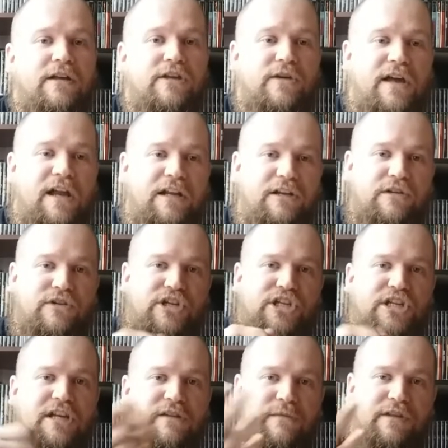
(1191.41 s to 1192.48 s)
you got a little
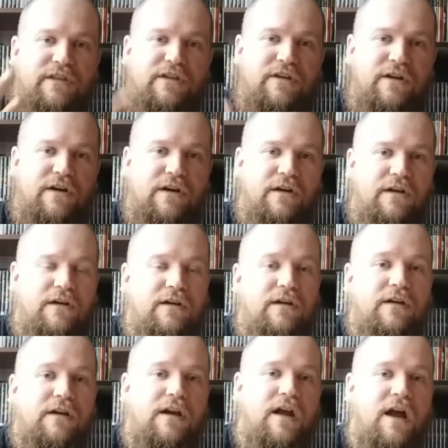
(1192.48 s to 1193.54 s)
sheet with your
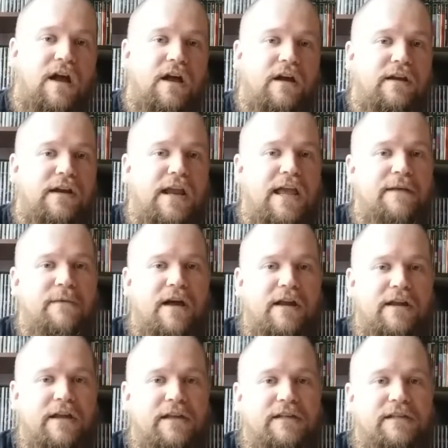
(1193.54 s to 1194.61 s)
uh, name on
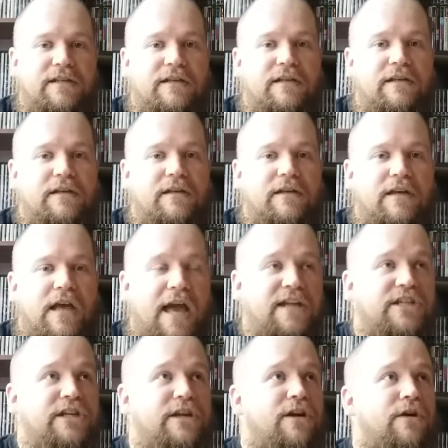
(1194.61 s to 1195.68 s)
it.
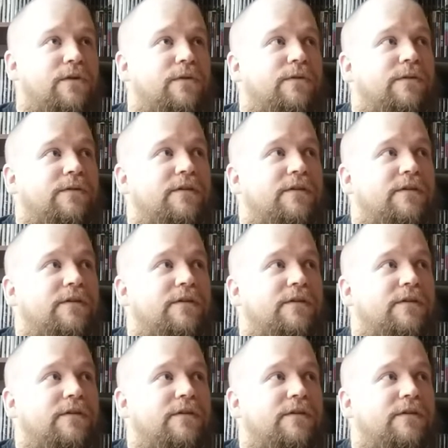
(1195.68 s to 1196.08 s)
Actually, no.